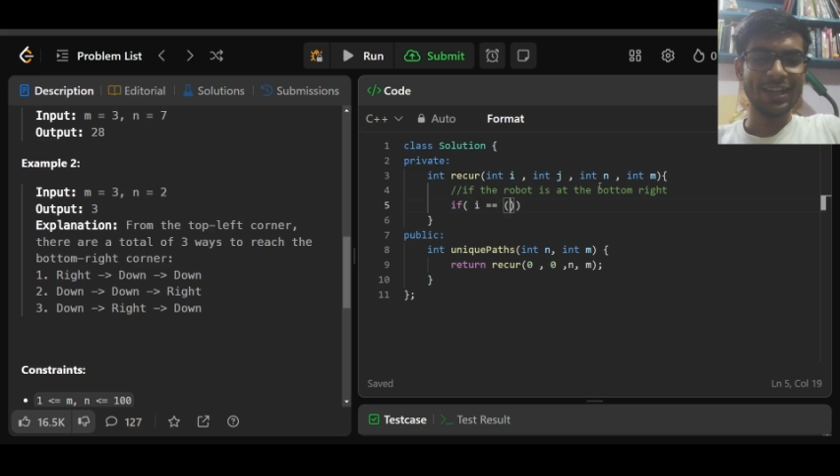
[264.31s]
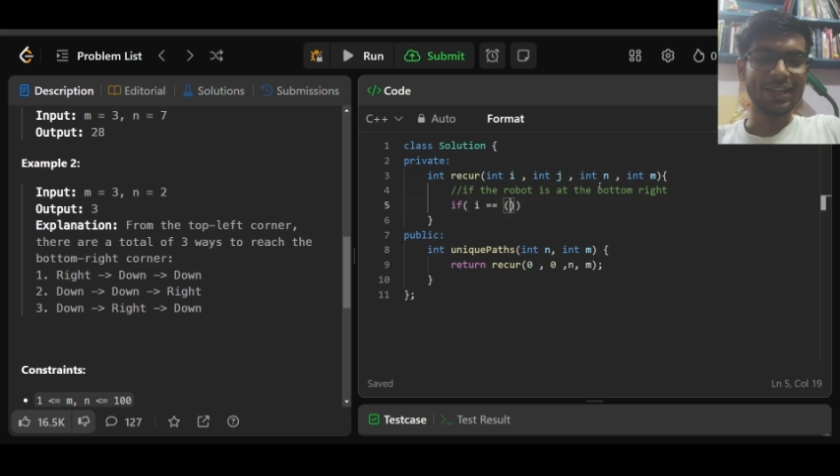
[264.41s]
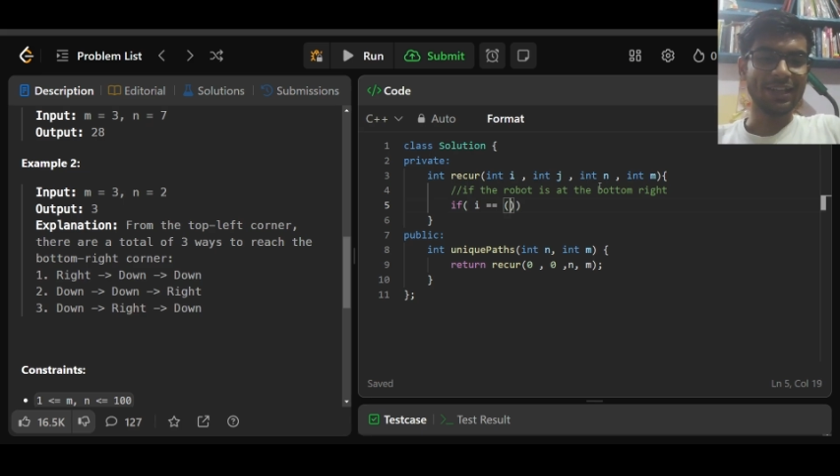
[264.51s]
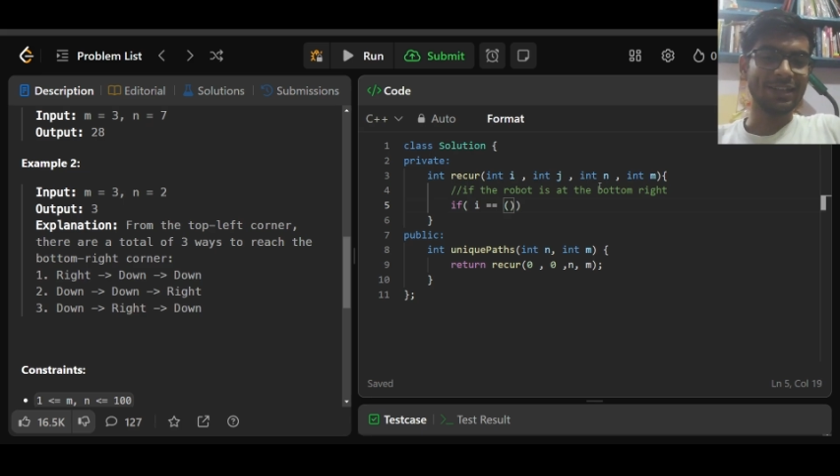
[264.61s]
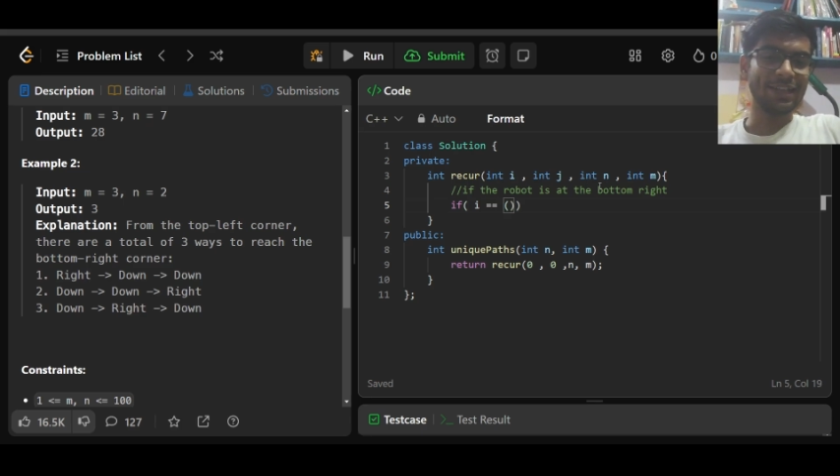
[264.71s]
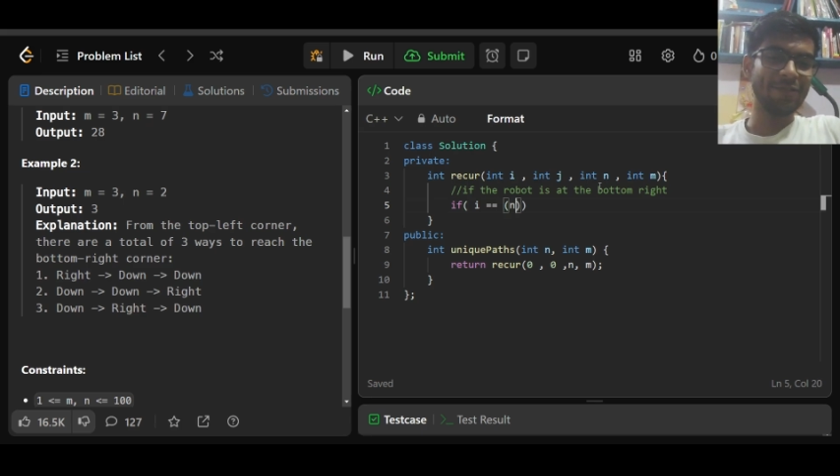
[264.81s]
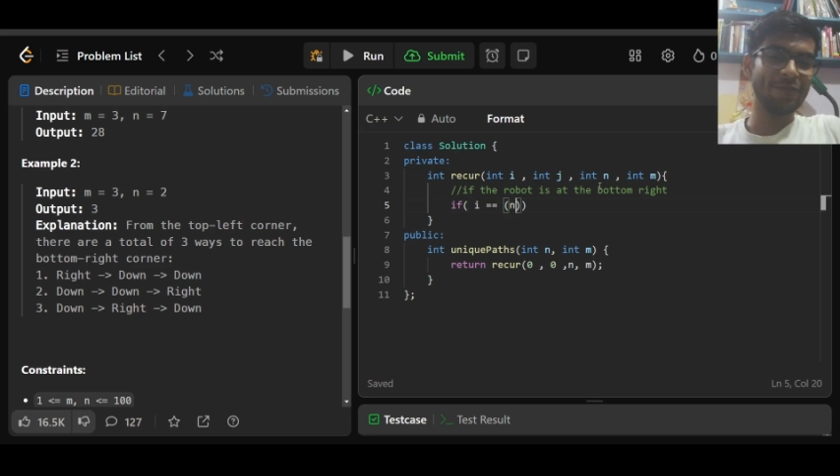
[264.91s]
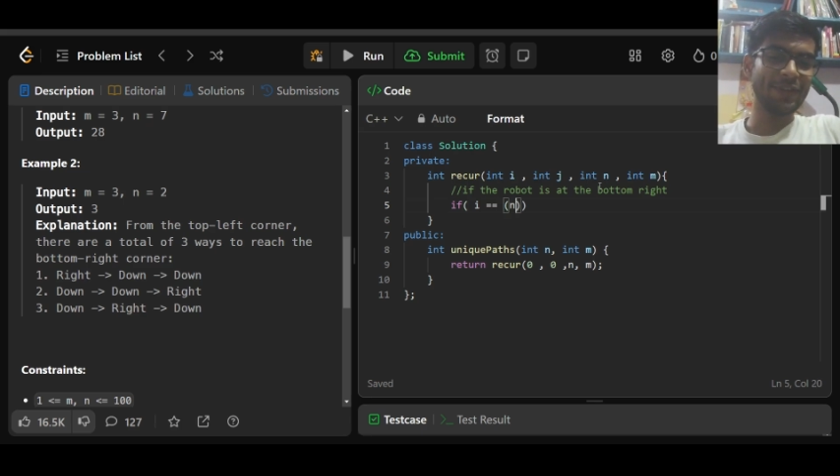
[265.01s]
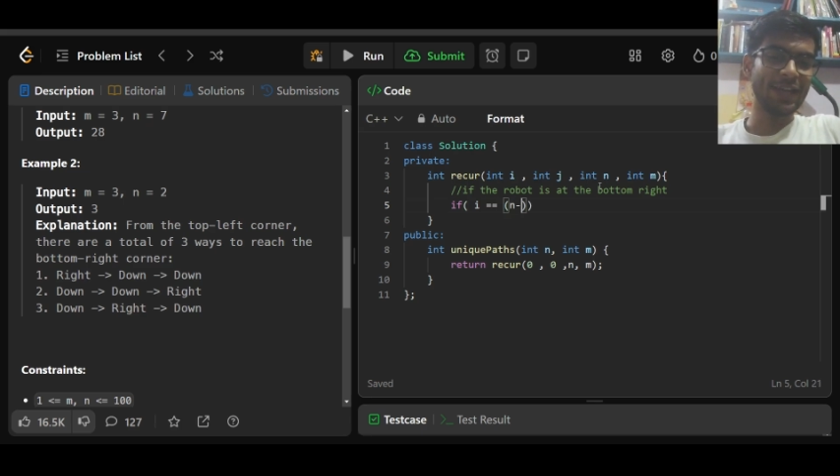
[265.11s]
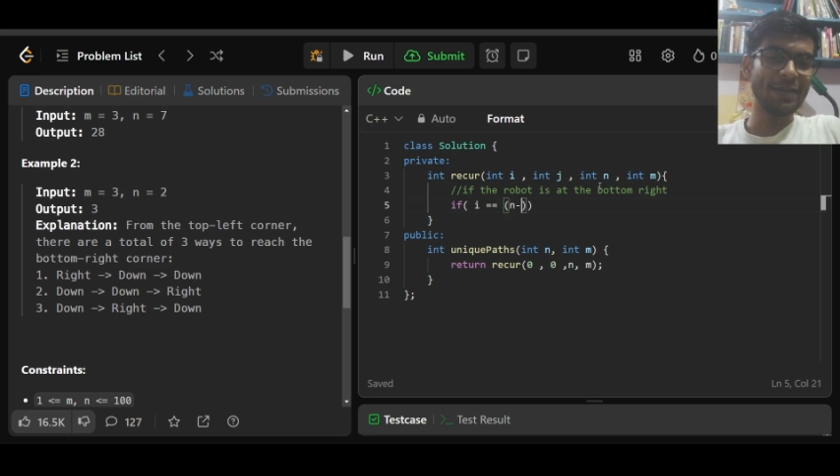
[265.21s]
Like, if
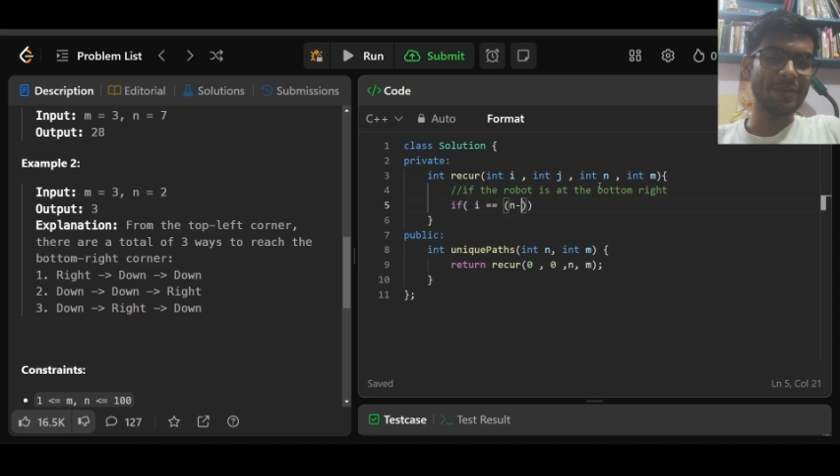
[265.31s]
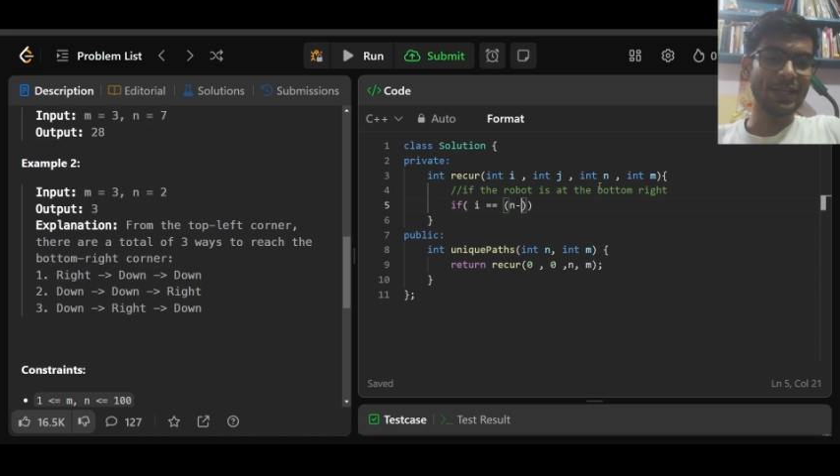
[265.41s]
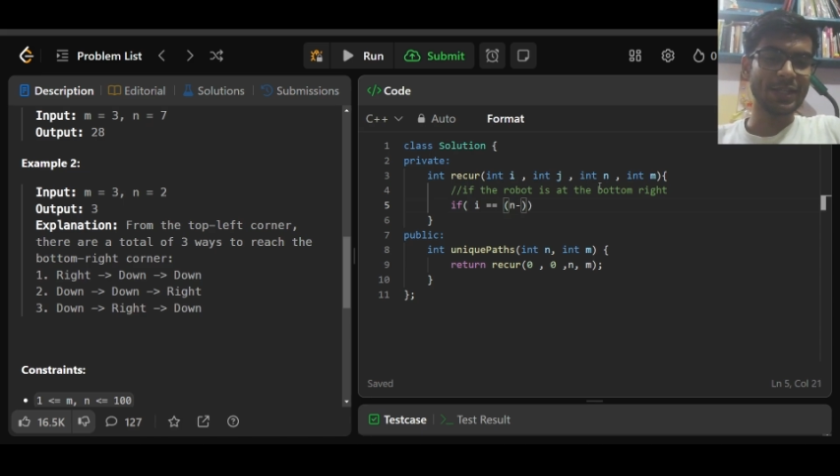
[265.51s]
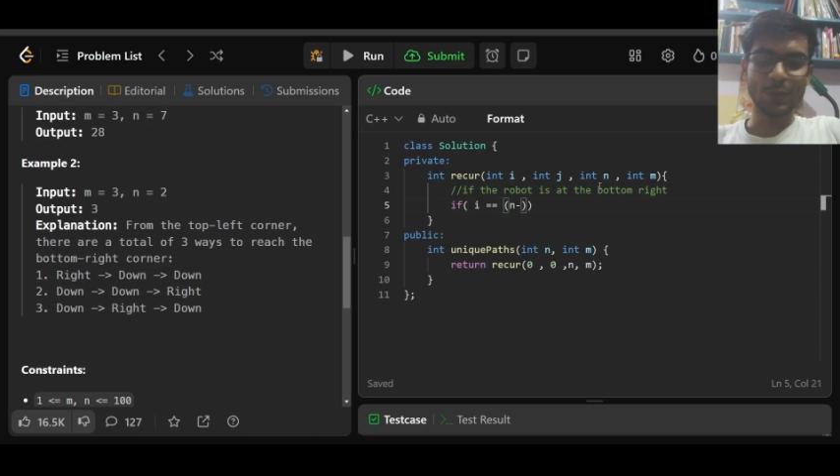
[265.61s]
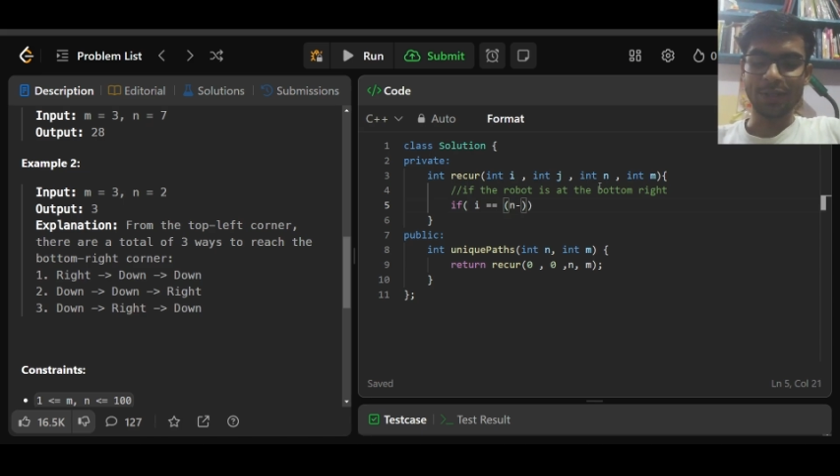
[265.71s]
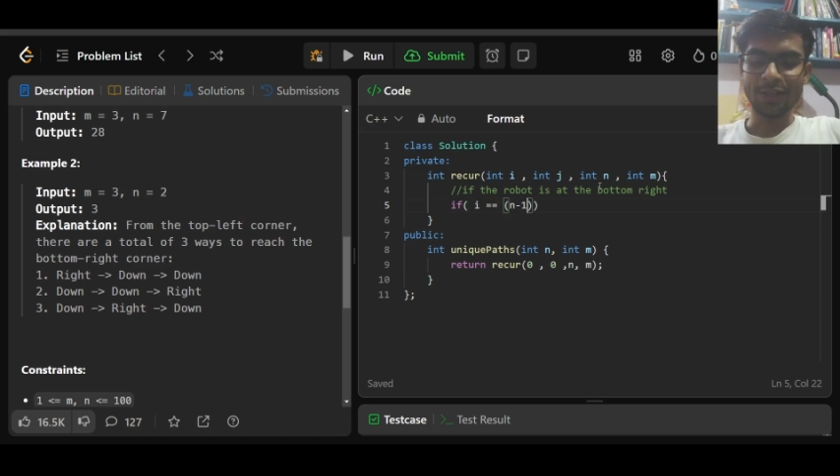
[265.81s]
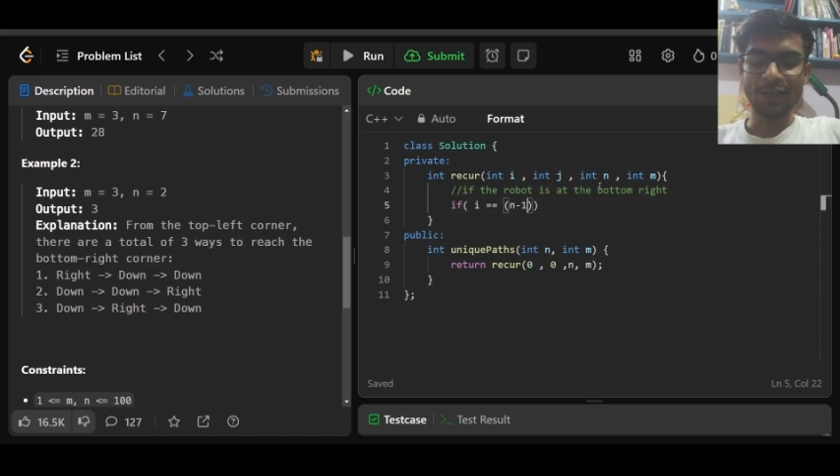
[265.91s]
n minus one,